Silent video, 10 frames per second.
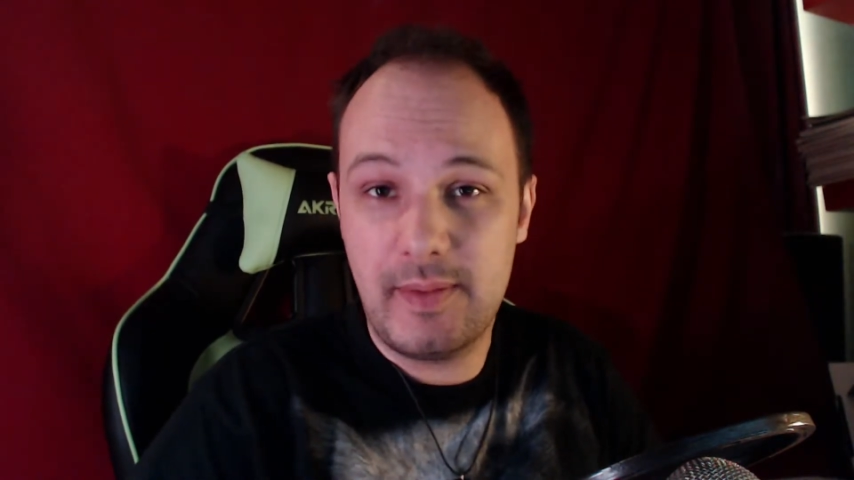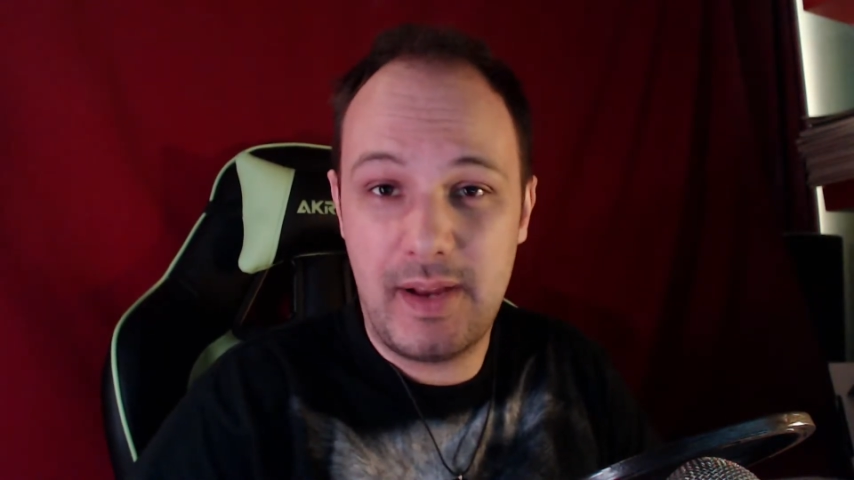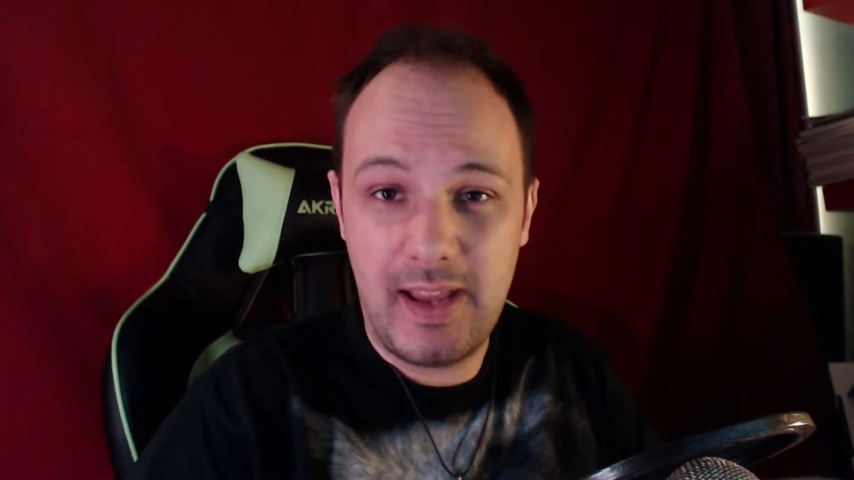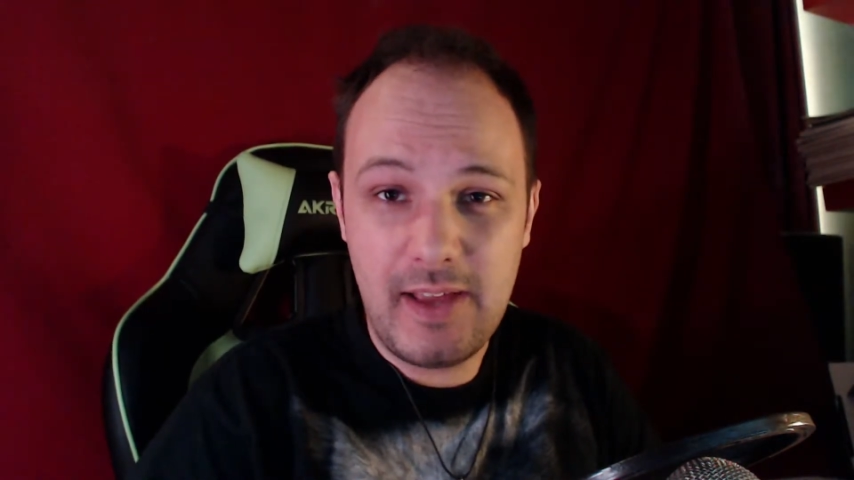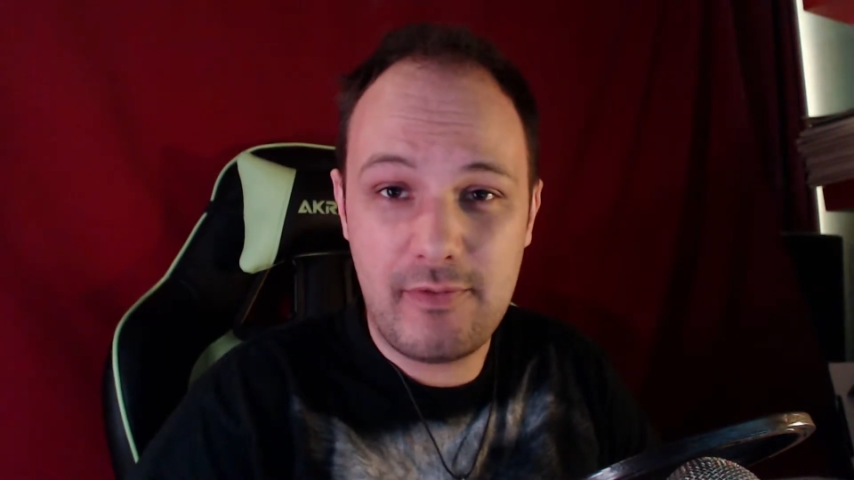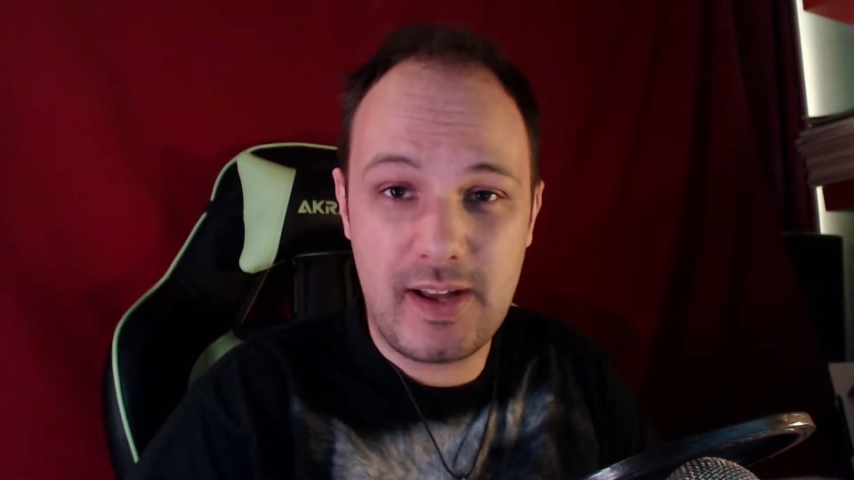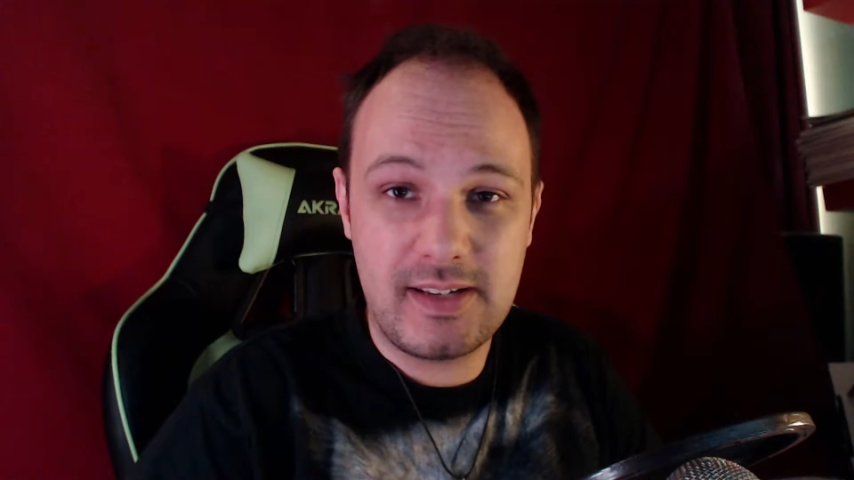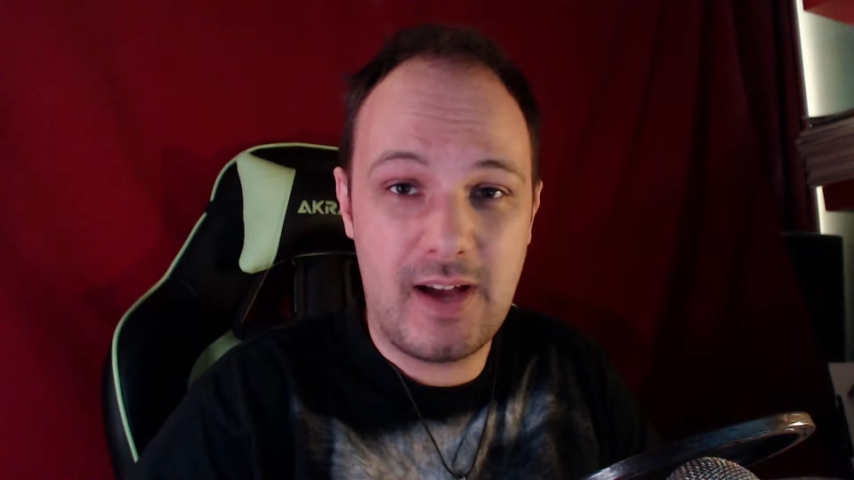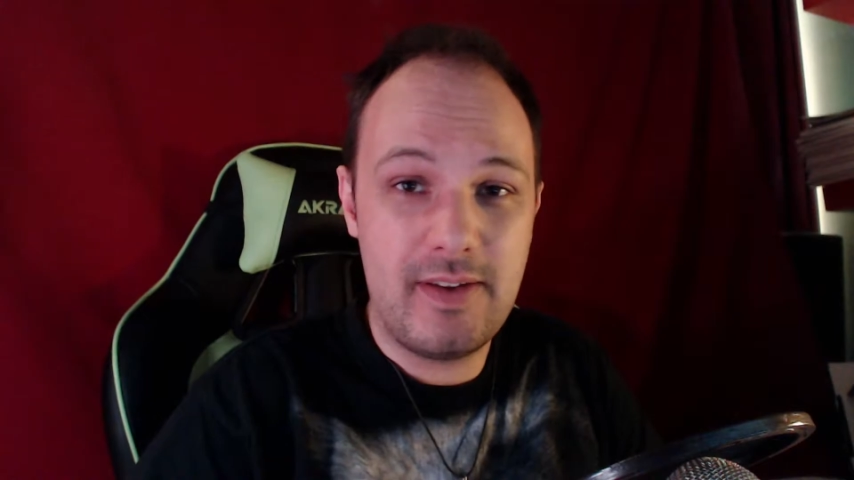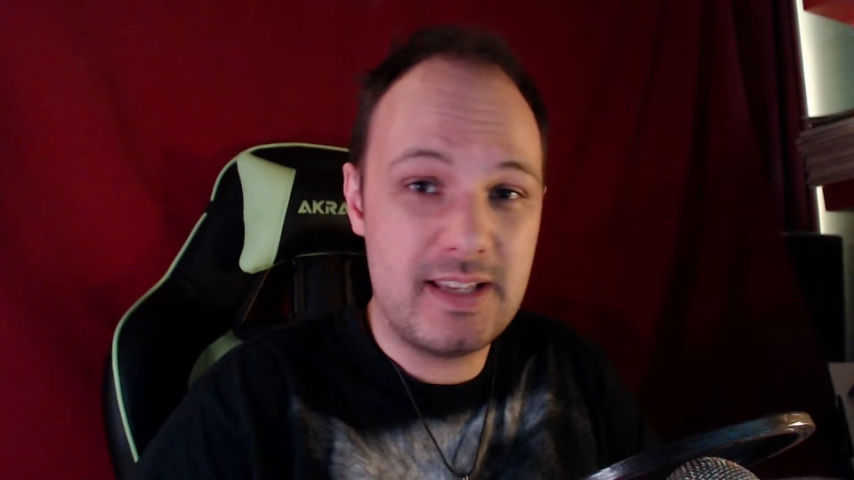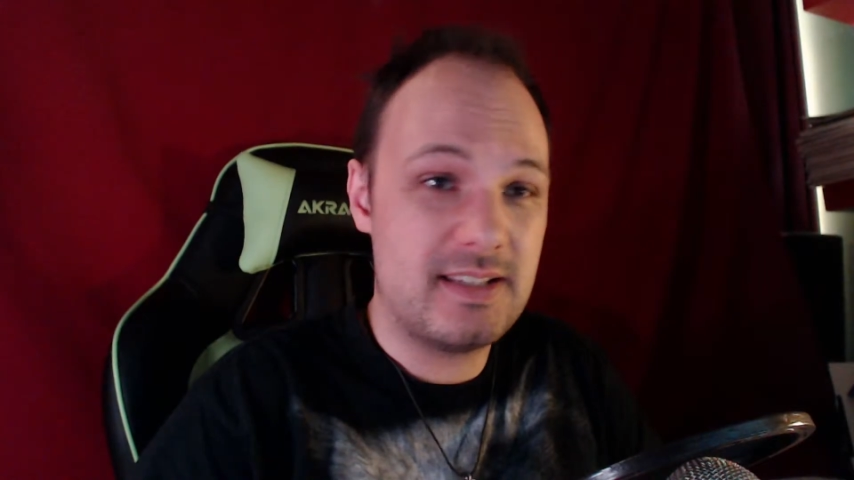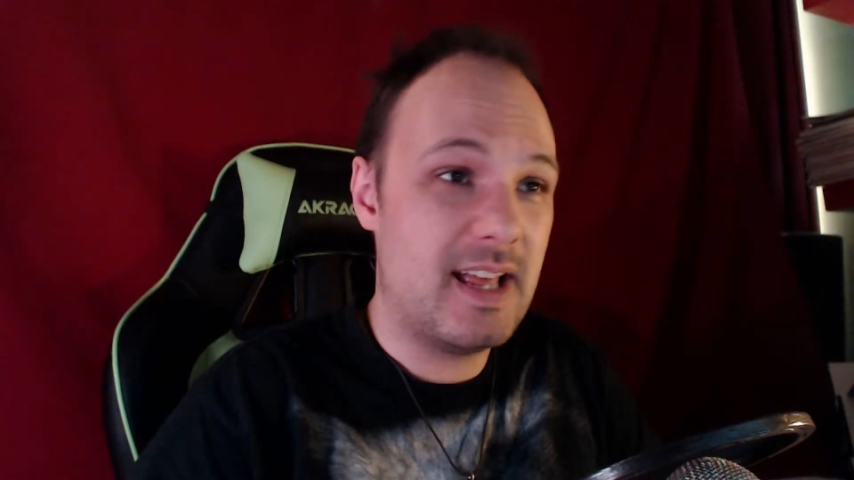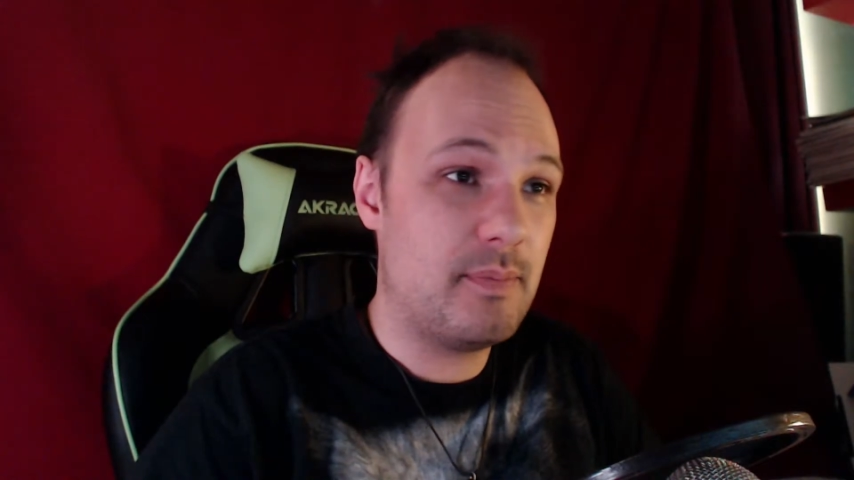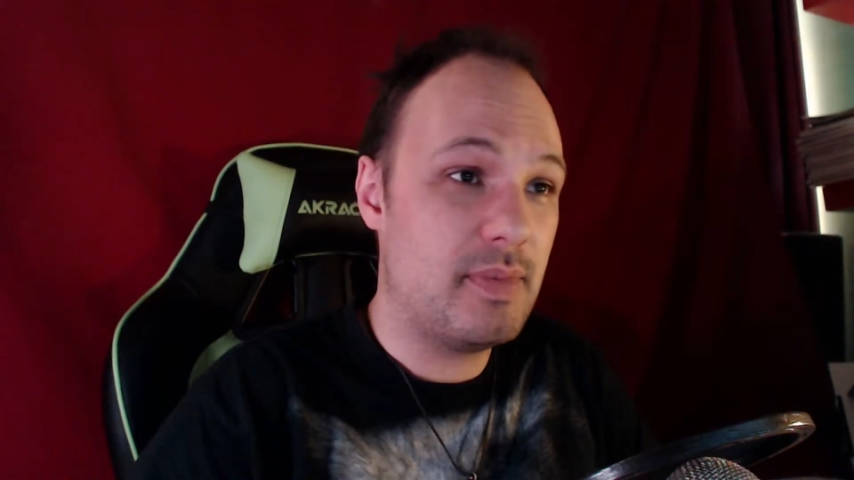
in my life right now is that